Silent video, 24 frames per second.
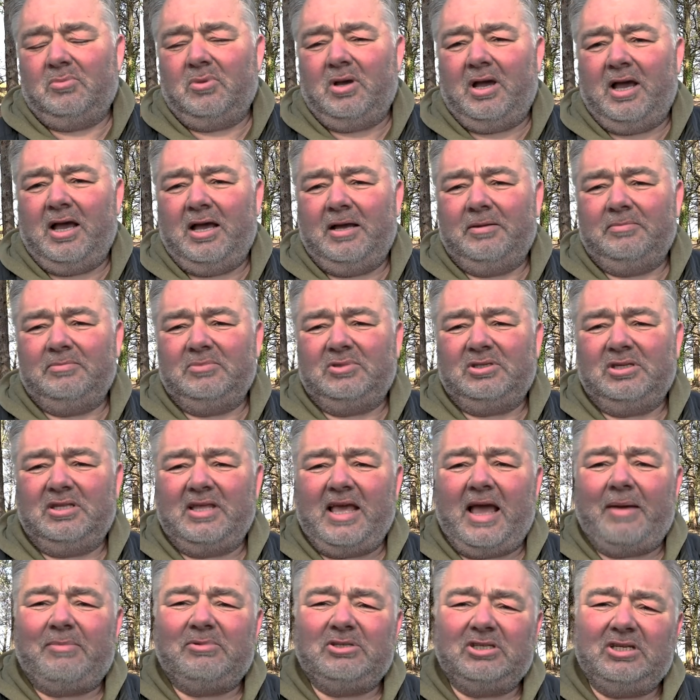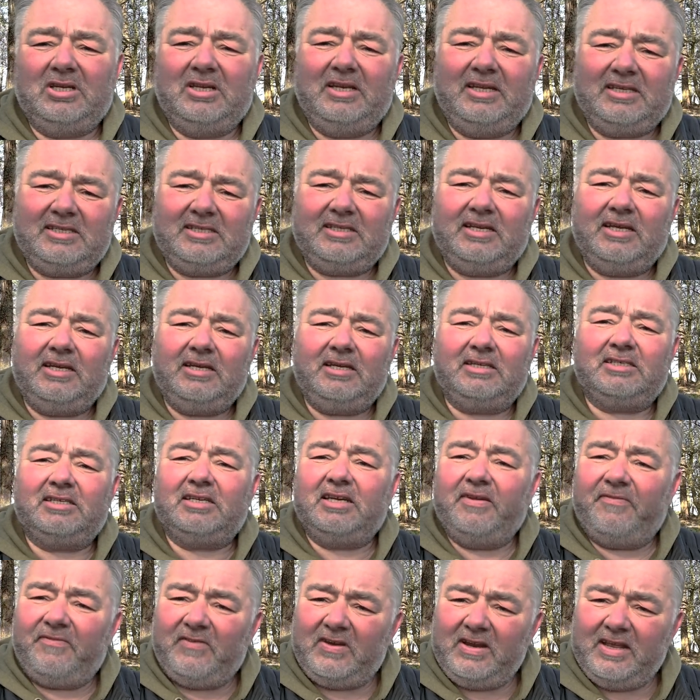the Amazon listing. It's an
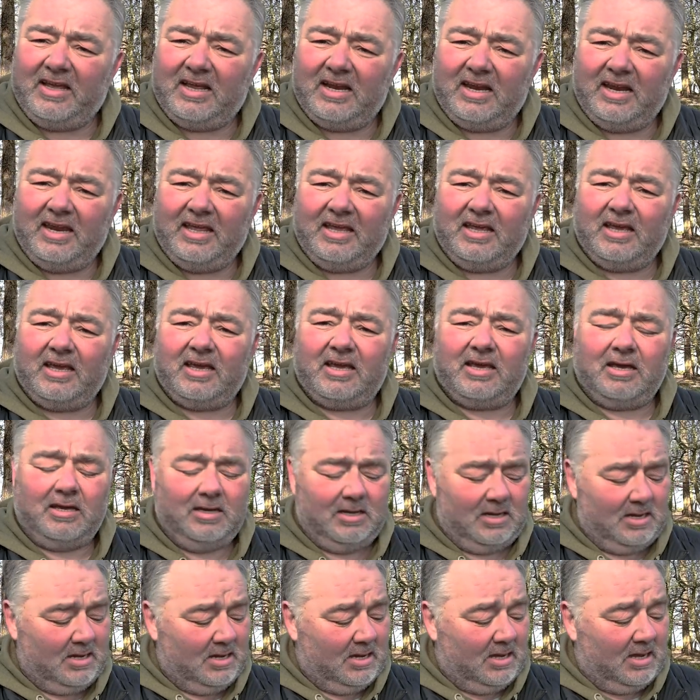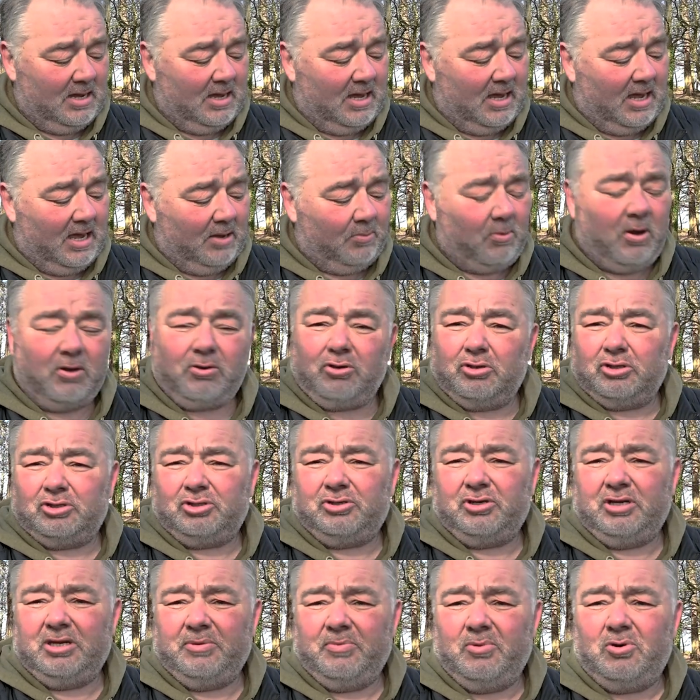affiliate link. Won't cost
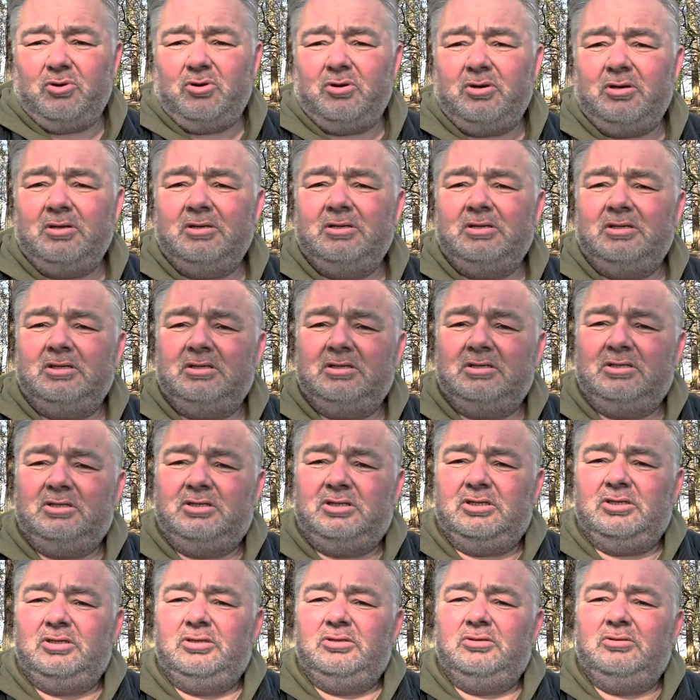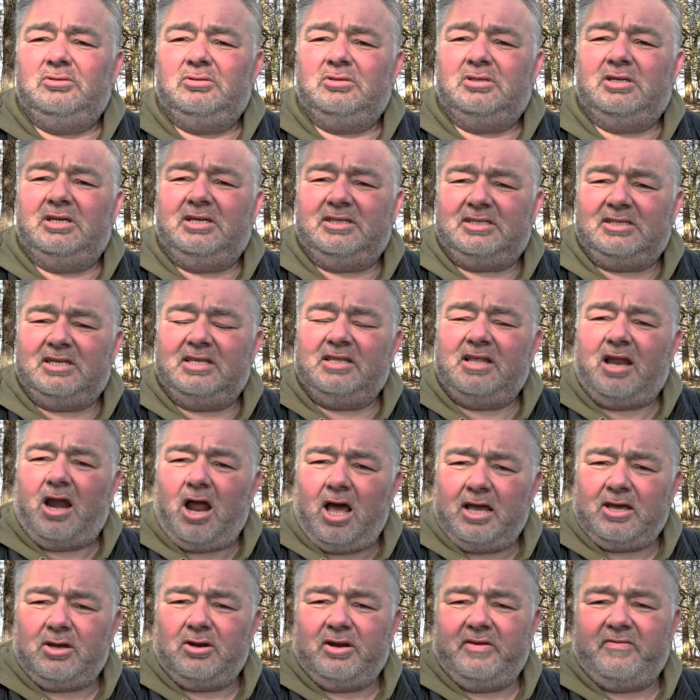you any more to the listing that
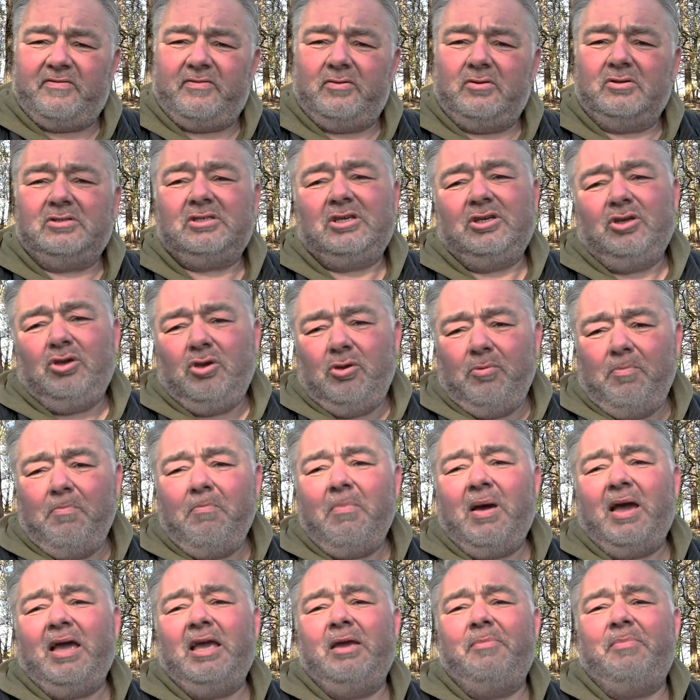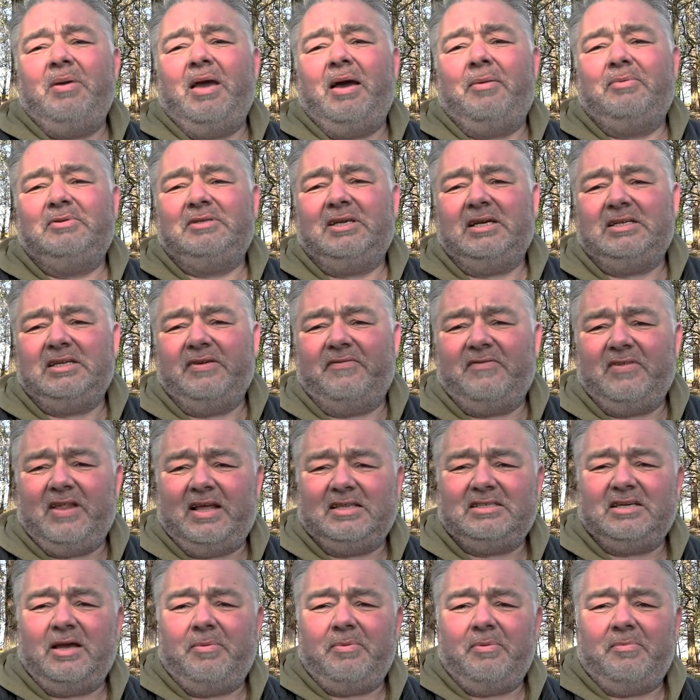I got it for, so you may be able to get it for
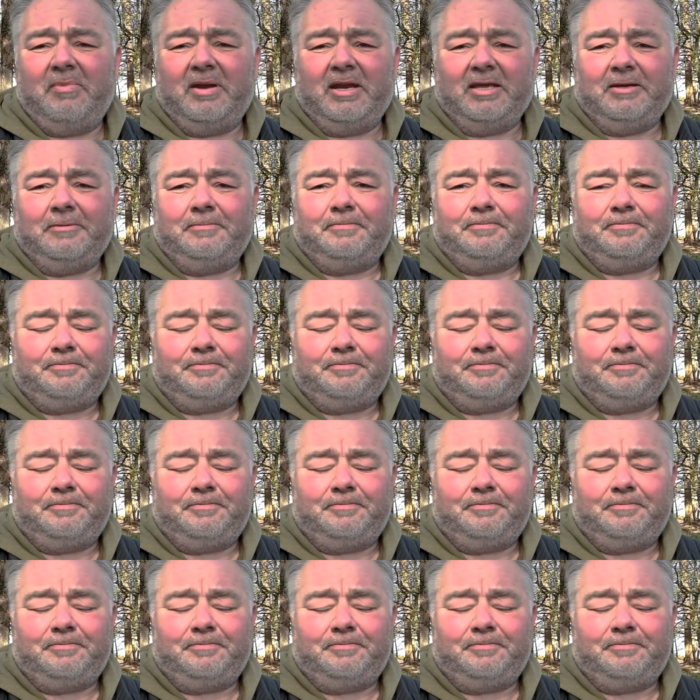that type of money.